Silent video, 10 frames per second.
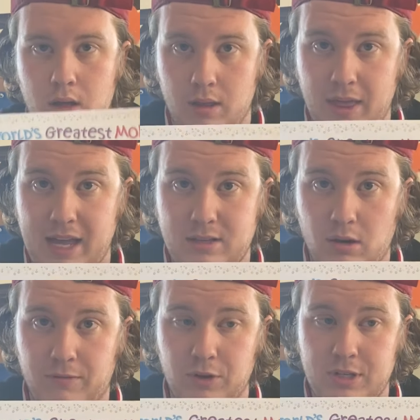that's our
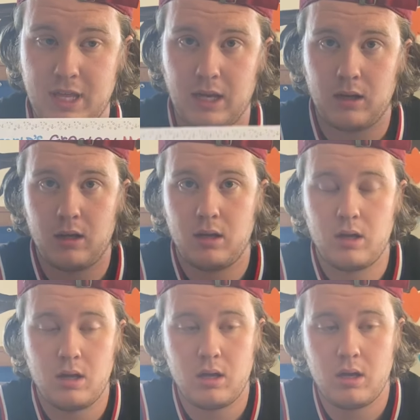first thing.
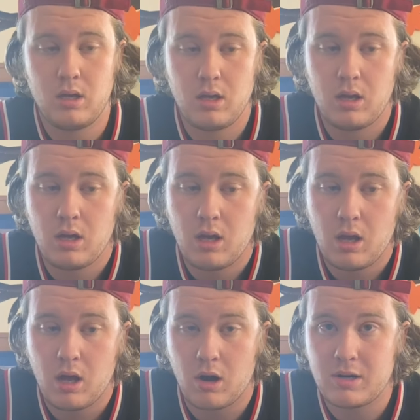
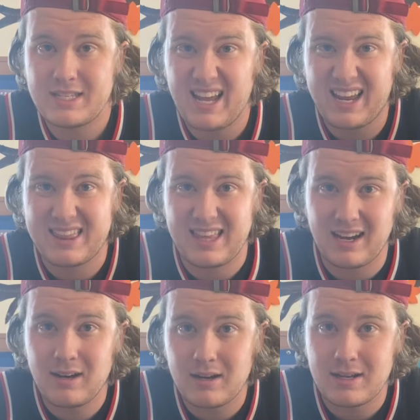And our second thing